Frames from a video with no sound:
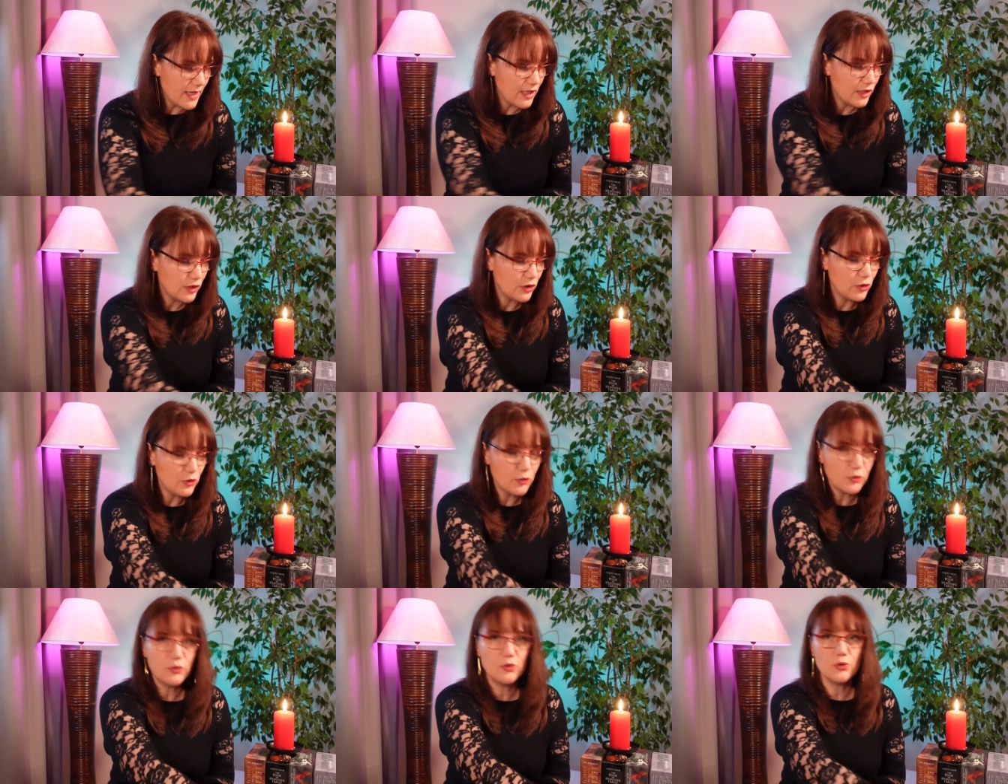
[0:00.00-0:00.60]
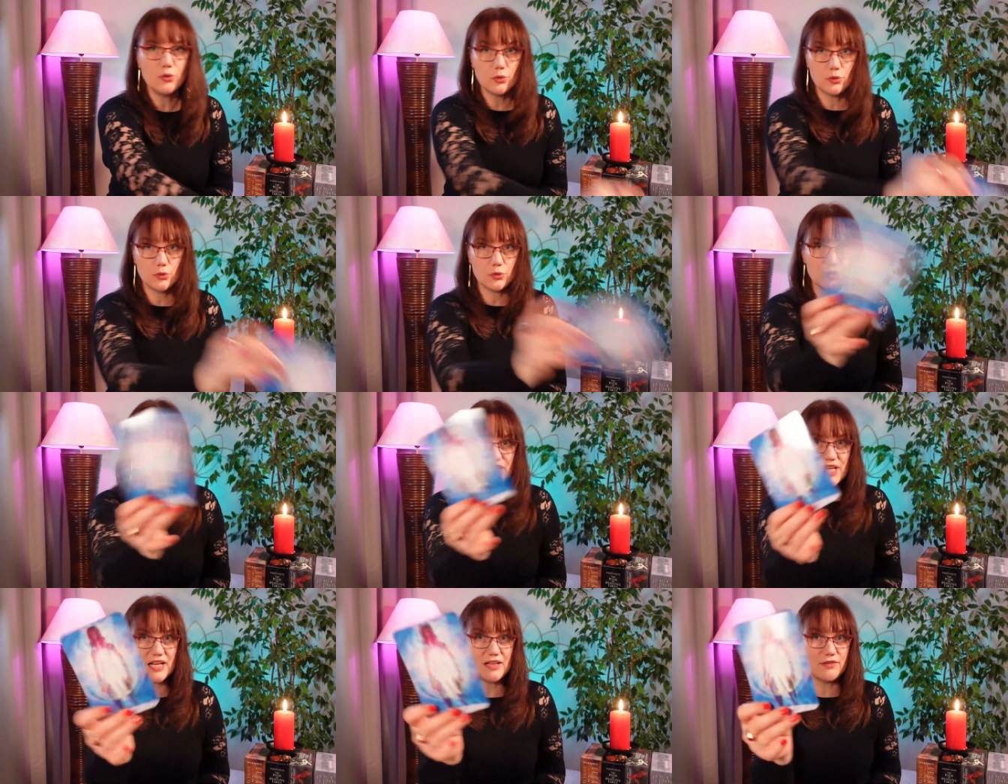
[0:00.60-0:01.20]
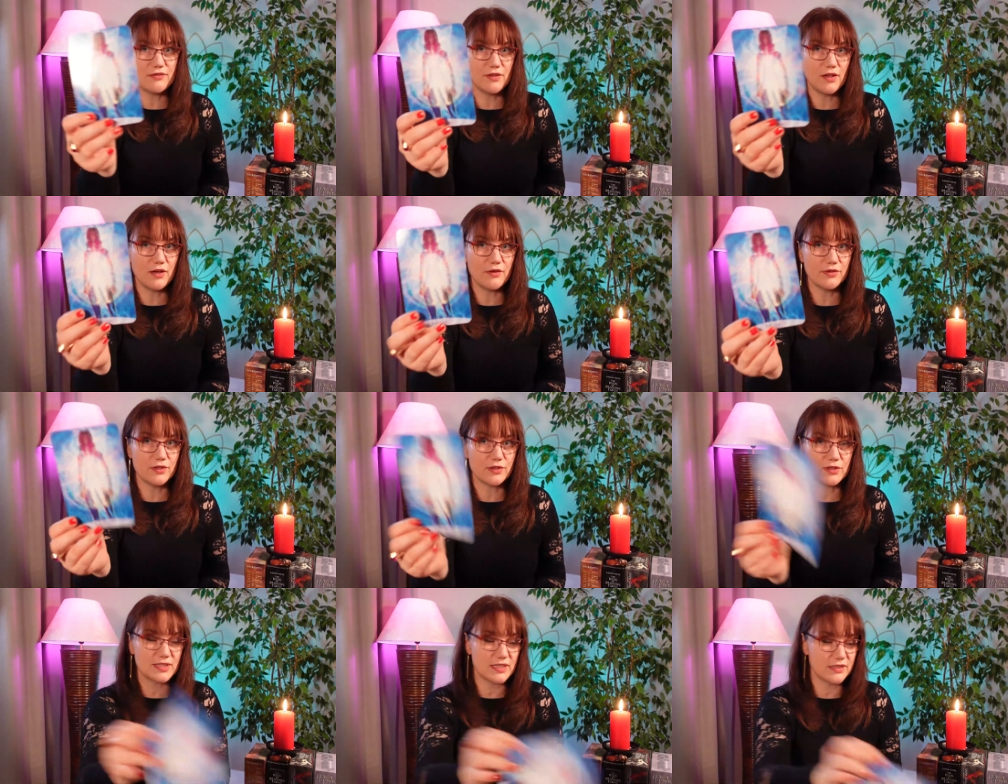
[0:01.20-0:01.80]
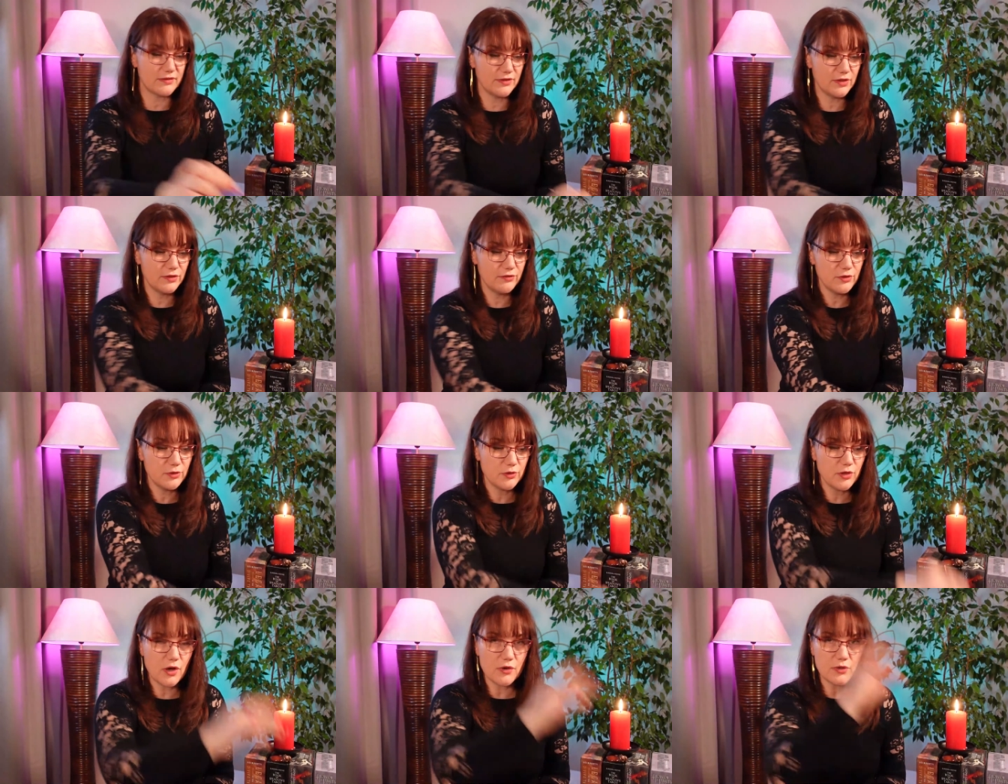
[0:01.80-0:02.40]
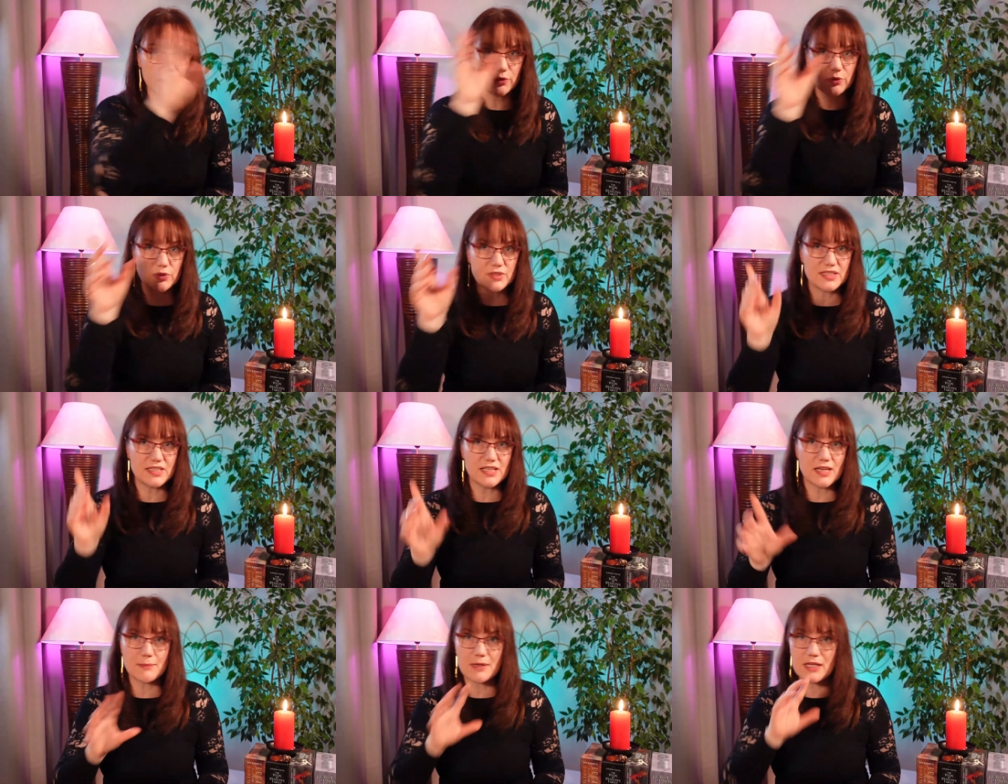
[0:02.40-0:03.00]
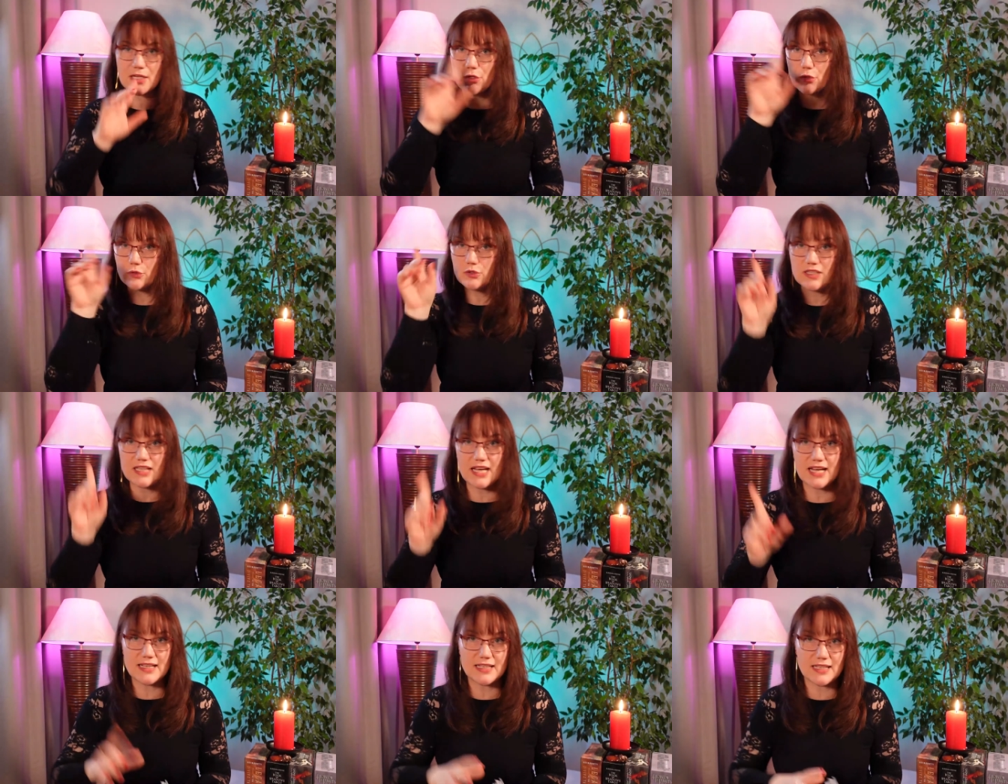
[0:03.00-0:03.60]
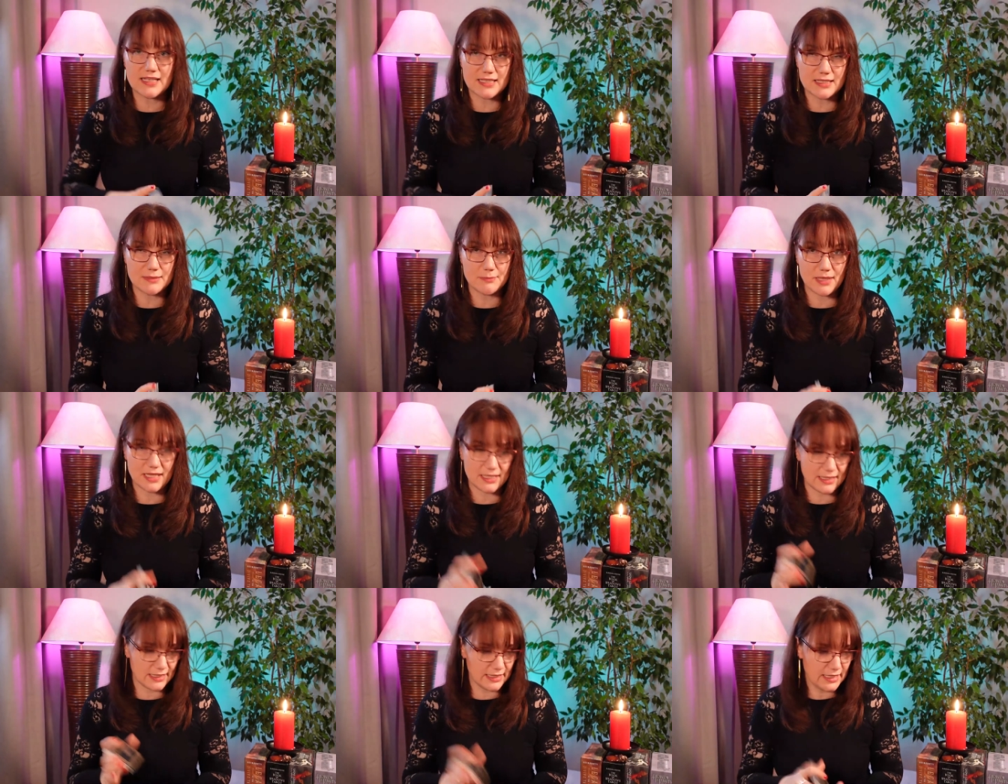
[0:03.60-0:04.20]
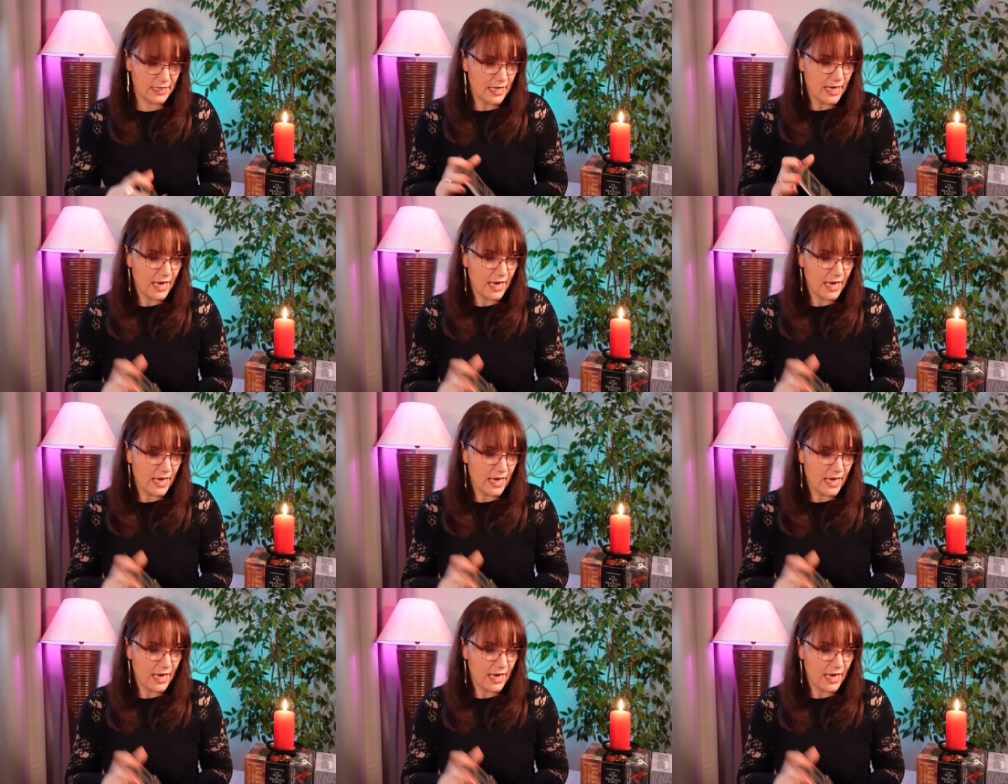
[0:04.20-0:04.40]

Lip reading: you do to self-love yourself. If you're going to cinema, don't tell anybody.